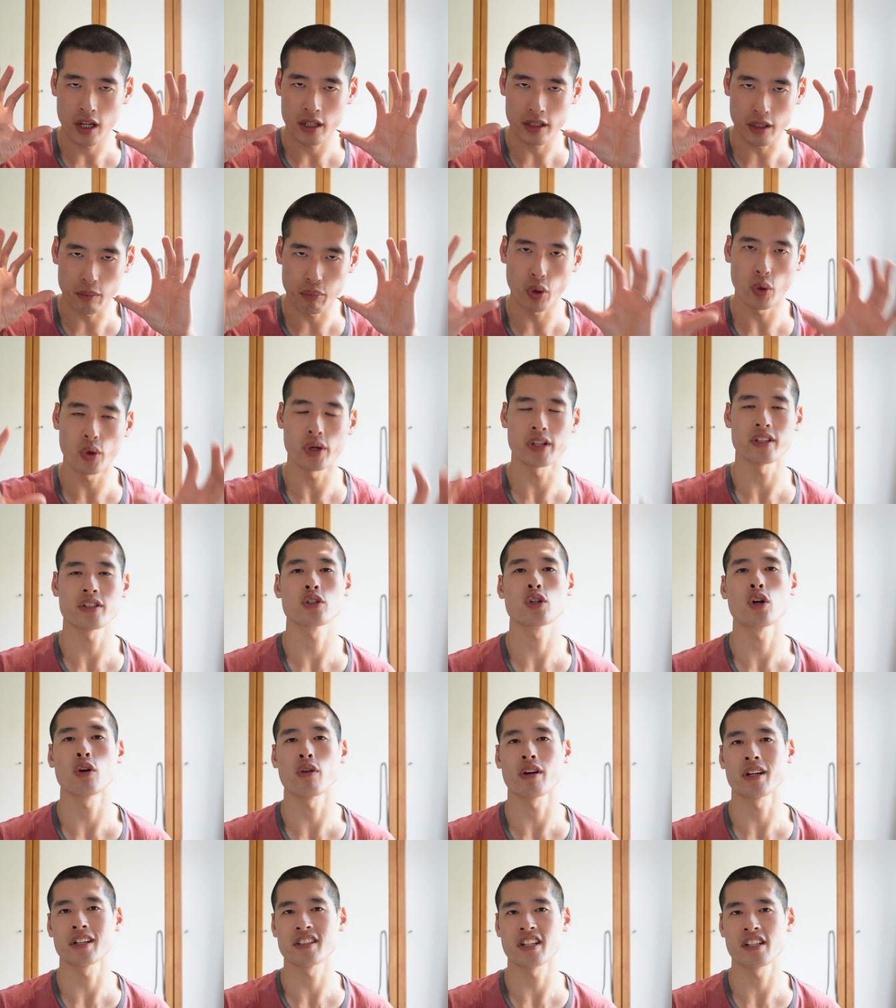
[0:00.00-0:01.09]
the point
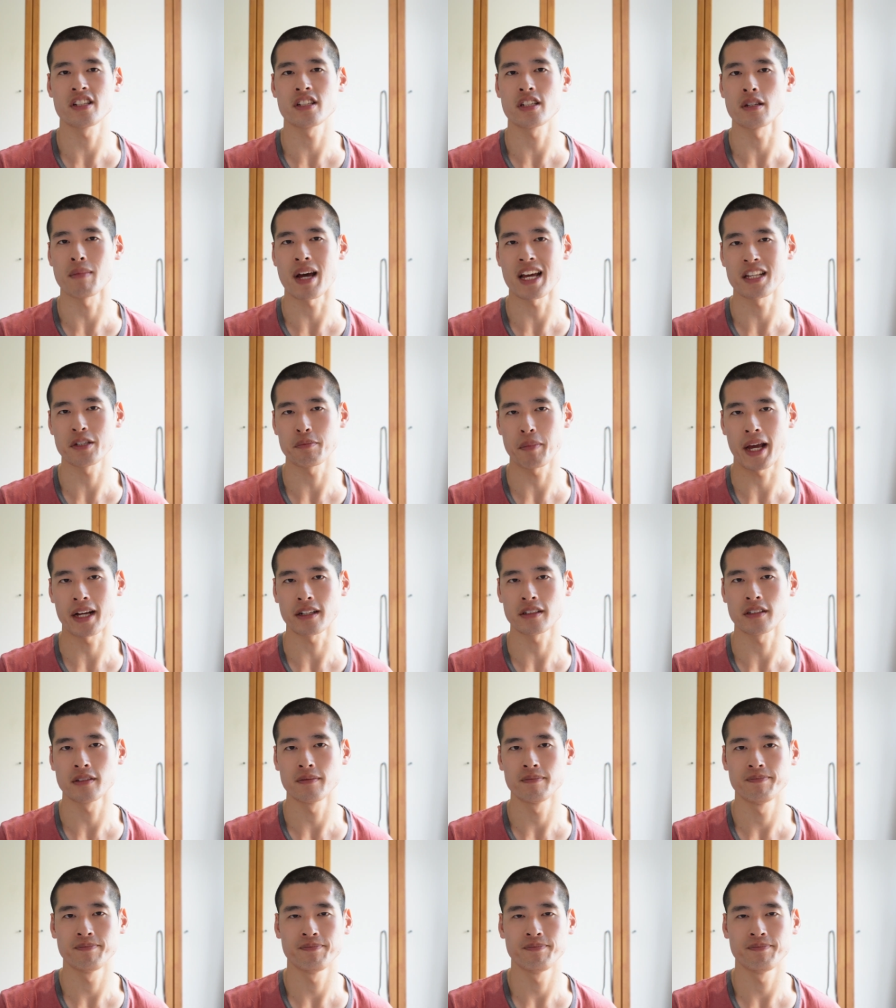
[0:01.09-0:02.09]
scoring system aspect.